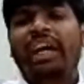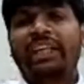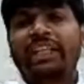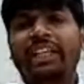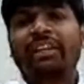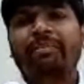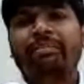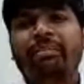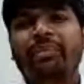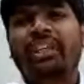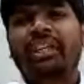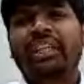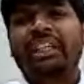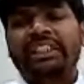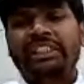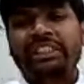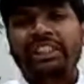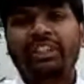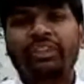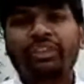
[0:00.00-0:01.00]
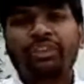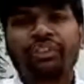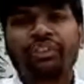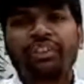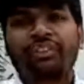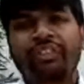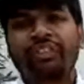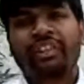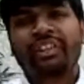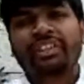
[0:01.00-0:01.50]
attempt the easier
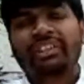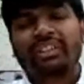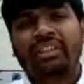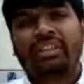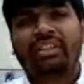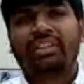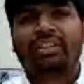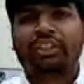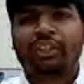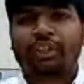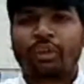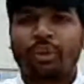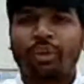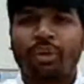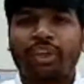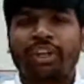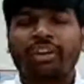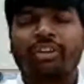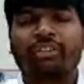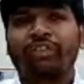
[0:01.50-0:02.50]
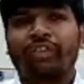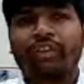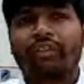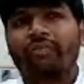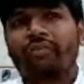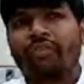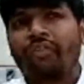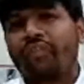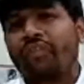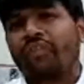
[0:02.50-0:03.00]
question first. Scroll down
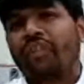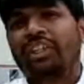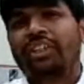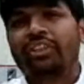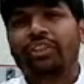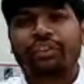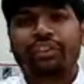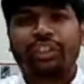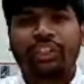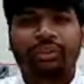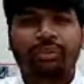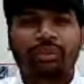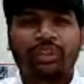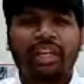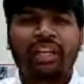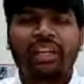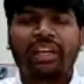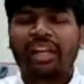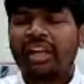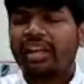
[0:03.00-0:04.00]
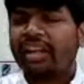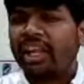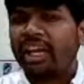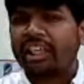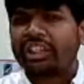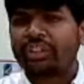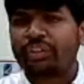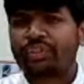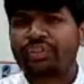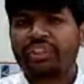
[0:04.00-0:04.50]
from first question to the
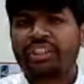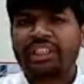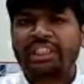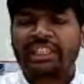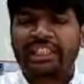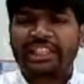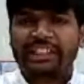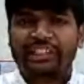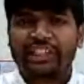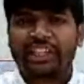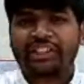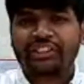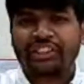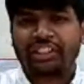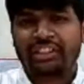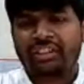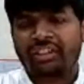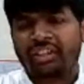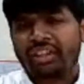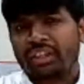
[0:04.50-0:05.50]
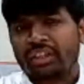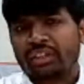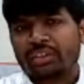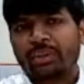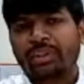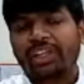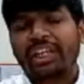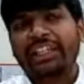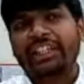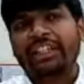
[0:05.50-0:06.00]
last question in each section
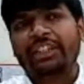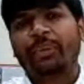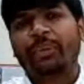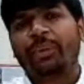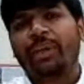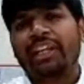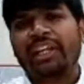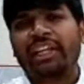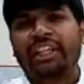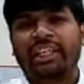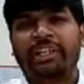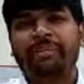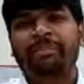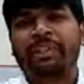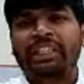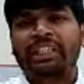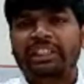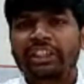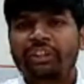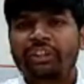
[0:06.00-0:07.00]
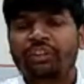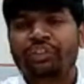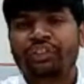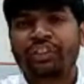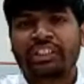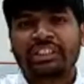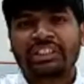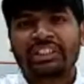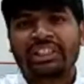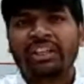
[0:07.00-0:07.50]
so that you can attempt easy
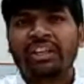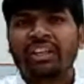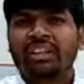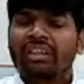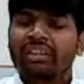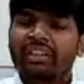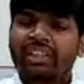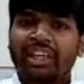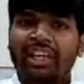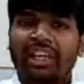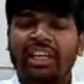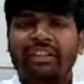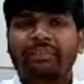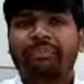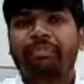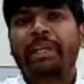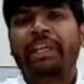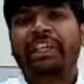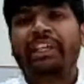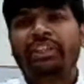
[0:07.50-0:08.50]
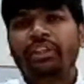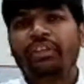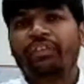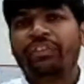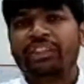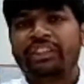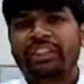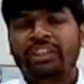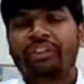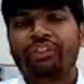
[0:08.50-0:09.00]
questions. There are plenty
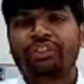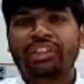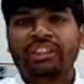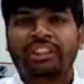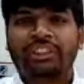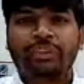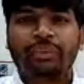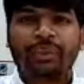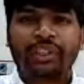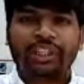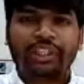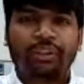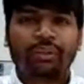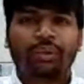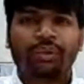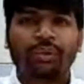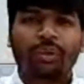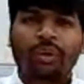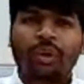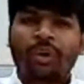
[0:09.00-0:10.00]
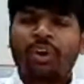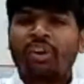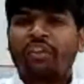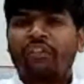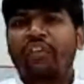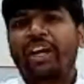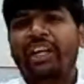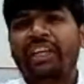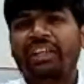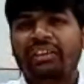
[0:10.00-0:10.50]
of easy questions. You need to
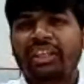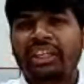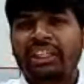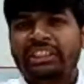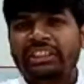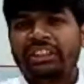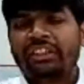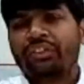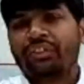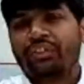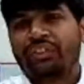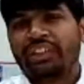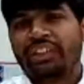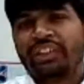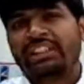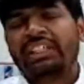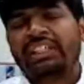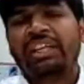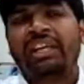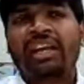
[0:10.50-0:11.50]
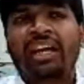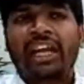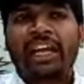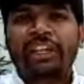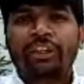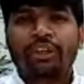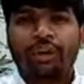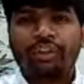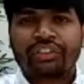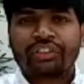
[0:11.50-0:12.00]
find the easy questions
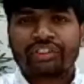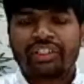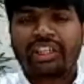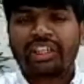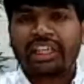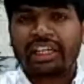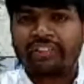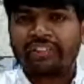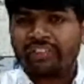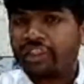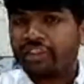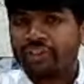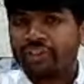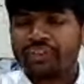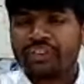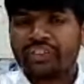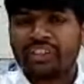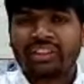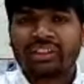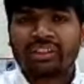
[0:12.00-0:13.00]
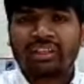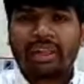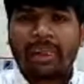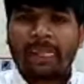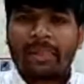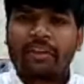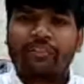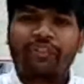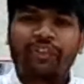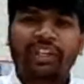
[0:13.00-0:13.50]
and don't stuck at one question.
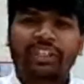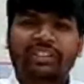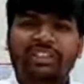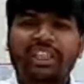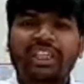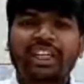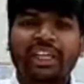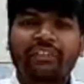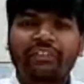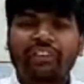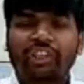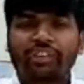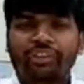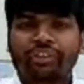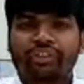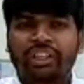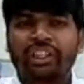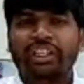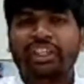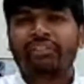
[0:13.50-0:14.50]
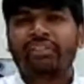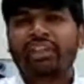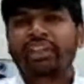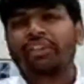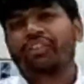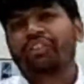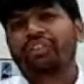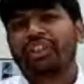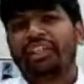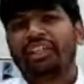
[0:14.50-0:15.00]
If you are stuck at one question, leave the
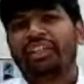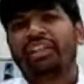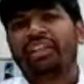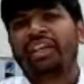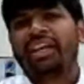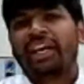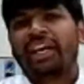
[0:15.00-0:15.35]
question